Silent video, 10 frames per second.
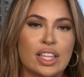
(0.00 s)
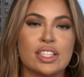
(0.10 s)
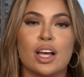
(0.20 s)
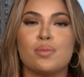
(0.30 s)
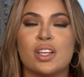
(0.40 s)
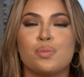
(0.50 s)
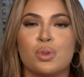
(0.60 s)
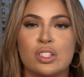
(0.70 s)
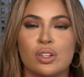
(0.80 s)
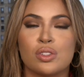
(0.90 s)
This comes as
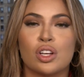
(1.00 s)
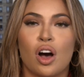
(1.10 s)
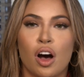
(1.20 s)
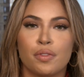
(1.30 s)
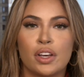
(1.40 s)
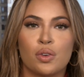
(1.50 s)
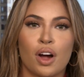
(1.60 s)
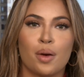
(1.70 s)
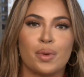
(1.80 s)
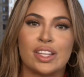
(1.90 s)
Brazil's coffee
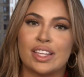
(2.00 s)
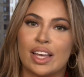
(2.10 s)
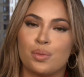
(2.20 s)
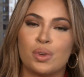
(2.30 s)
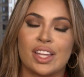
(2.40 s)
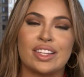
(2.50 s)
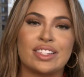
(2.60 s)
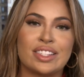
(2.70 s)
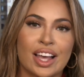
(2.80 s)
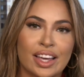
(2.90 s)
crop is hit with a
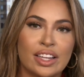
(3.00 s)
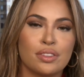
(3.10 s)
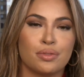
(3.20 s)
second